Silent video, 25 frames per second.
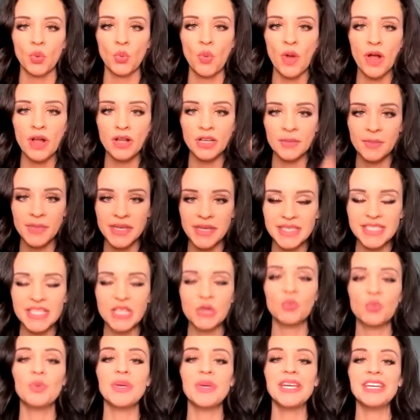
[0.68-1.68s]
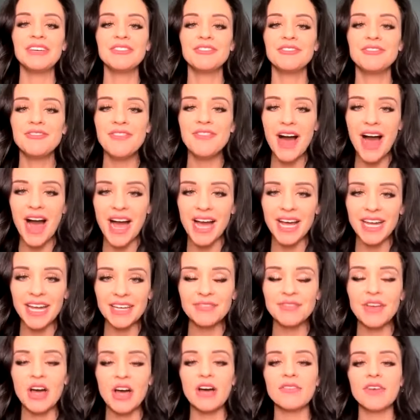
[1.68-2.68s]
Welcome into week
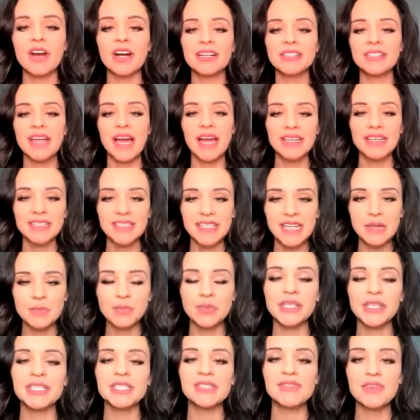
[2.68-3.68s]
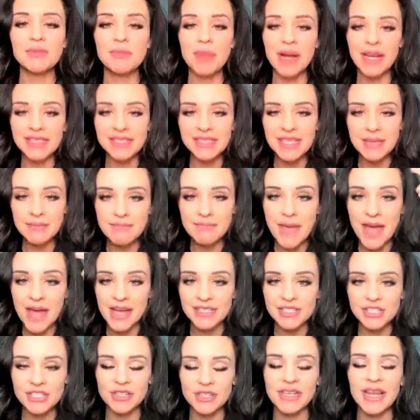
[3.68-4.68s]
five of our 90 day blitz for mindset
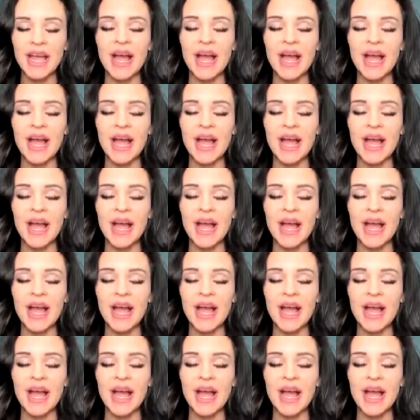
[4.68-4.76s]
mastery,